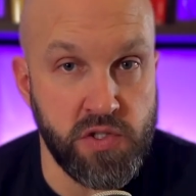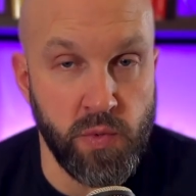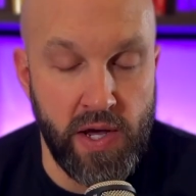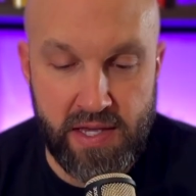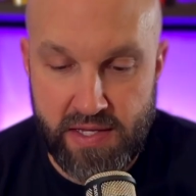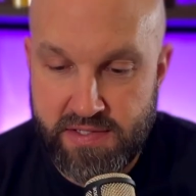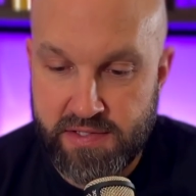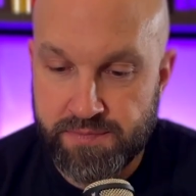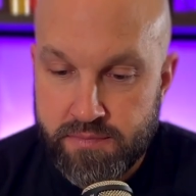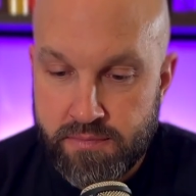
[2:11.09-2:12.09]
way
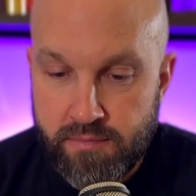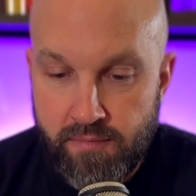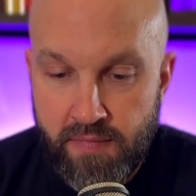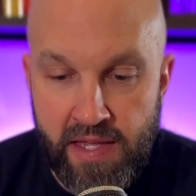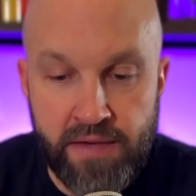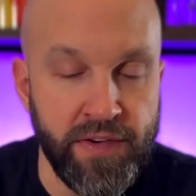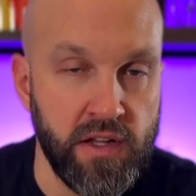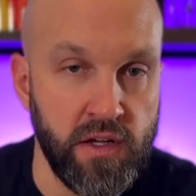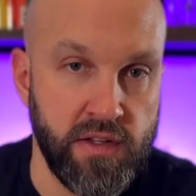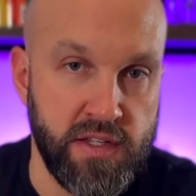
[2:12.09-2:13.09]
is, if
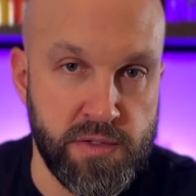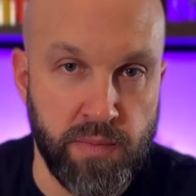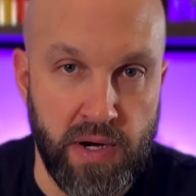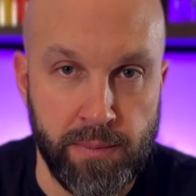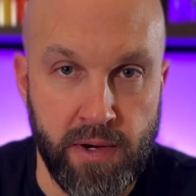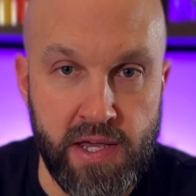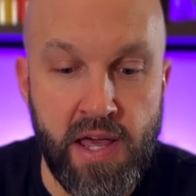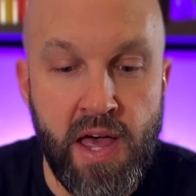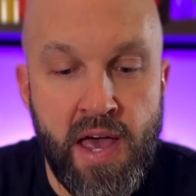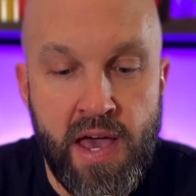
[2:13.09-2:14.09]
I look at this
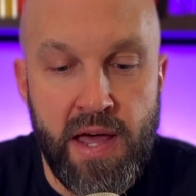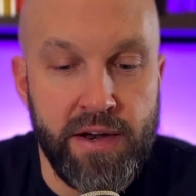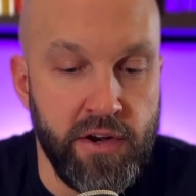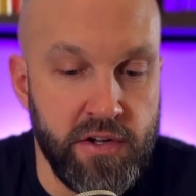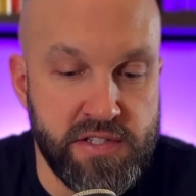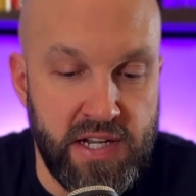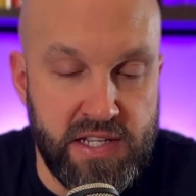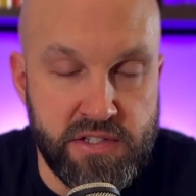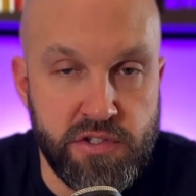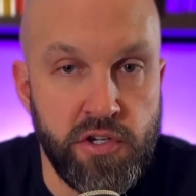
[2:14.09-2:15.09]
property and I notice
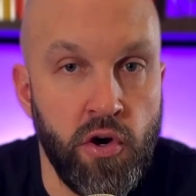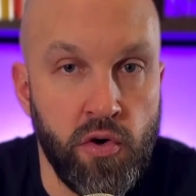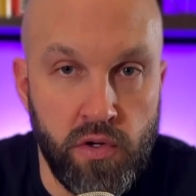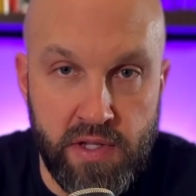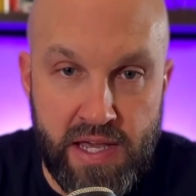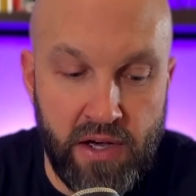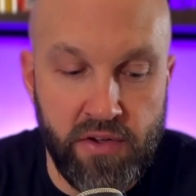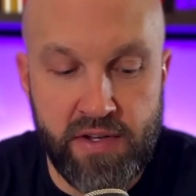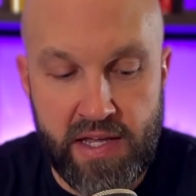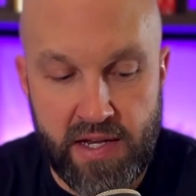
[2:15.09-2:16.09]
that it's totally
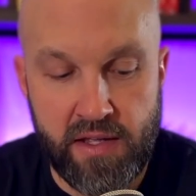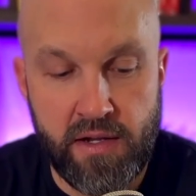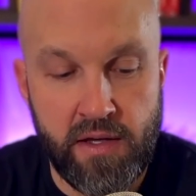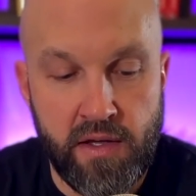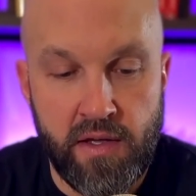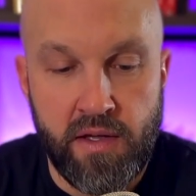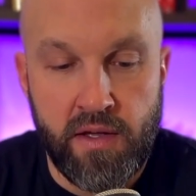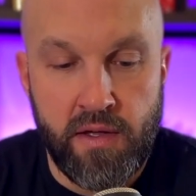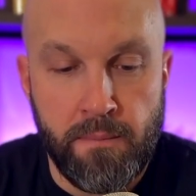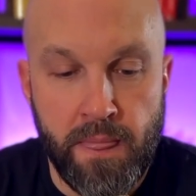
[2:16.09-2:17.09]
outdated,
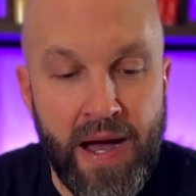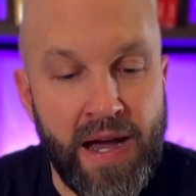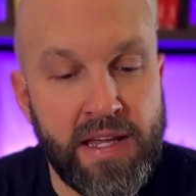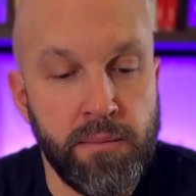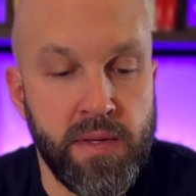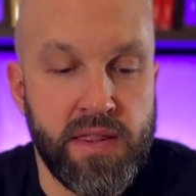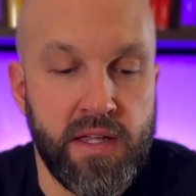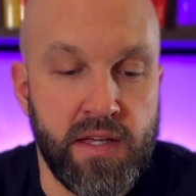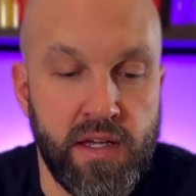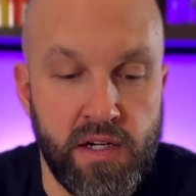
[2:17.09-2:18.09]
I can be
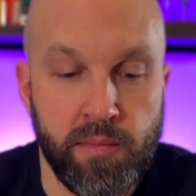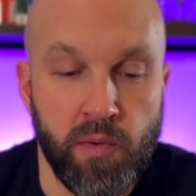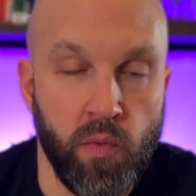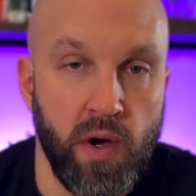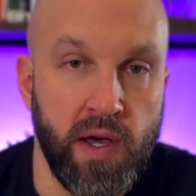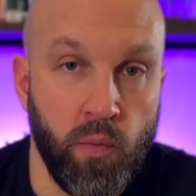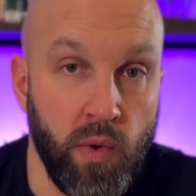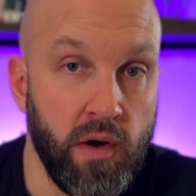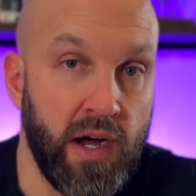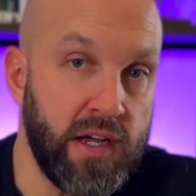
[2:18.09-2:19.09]
thinking, number
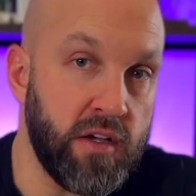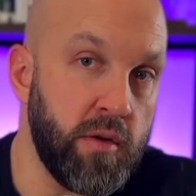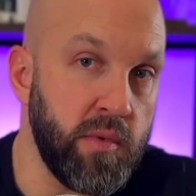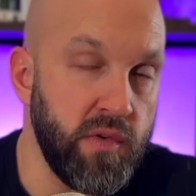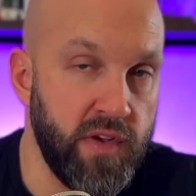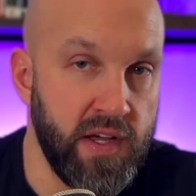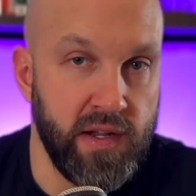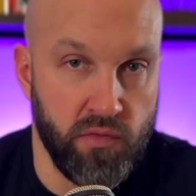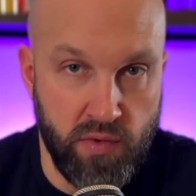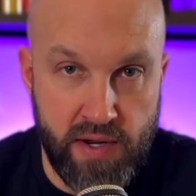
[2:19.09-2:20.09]
one, well, I could move
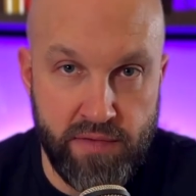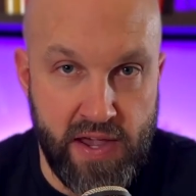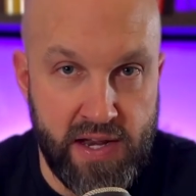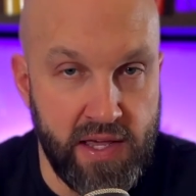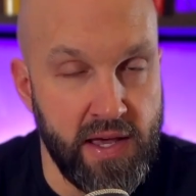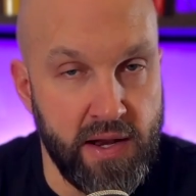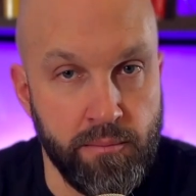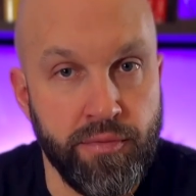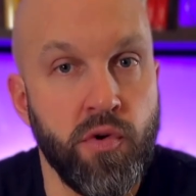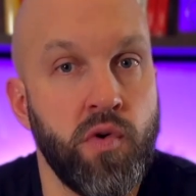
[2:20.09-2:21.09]
in and renovate it and
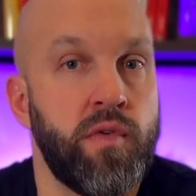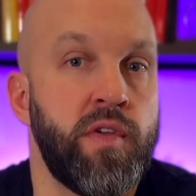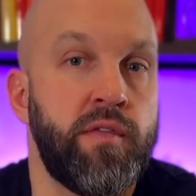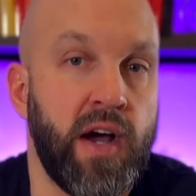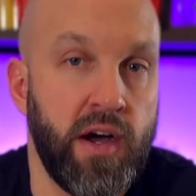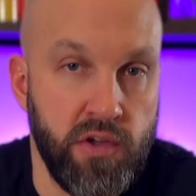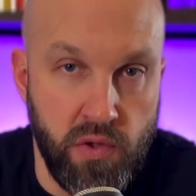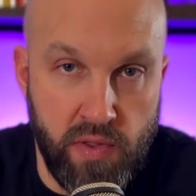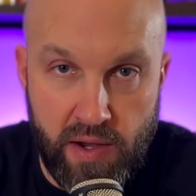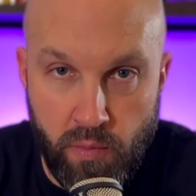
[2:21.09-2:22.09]
improve the
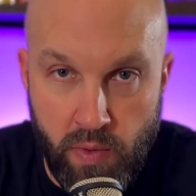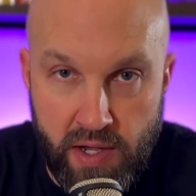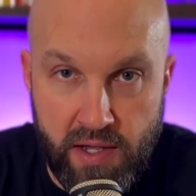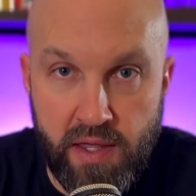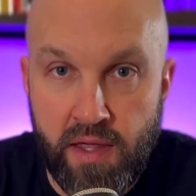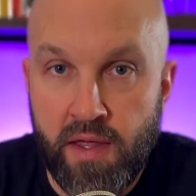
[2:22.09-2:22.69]
value that way.